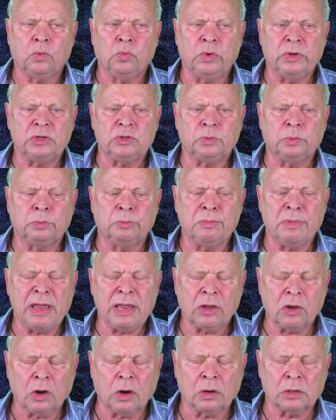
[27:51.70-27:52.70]
which
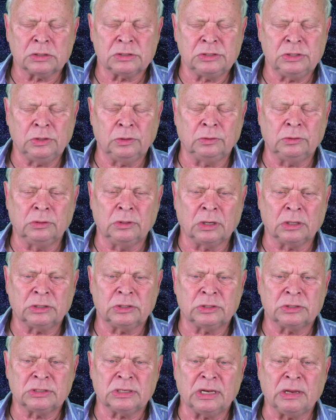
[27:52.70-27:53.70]
may cause you not
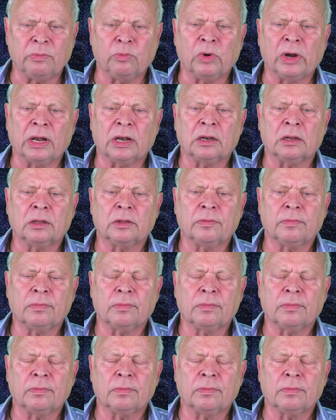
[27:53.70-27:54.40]
to sleep well,